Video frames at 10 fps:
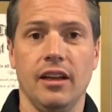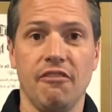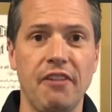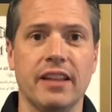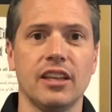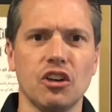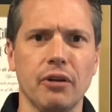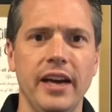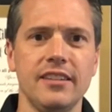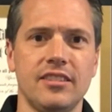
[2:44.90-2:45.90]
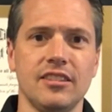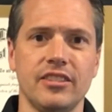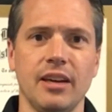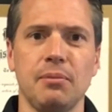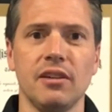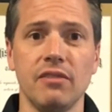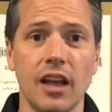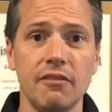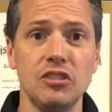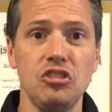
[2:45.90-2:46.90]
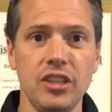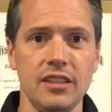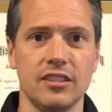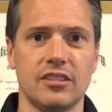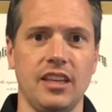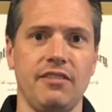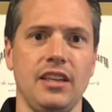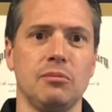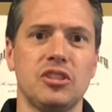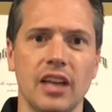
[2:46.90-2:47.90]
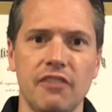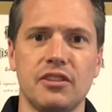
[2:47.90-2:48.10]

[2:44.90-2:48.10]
In fact, the greatest example of love is Jesus giving himself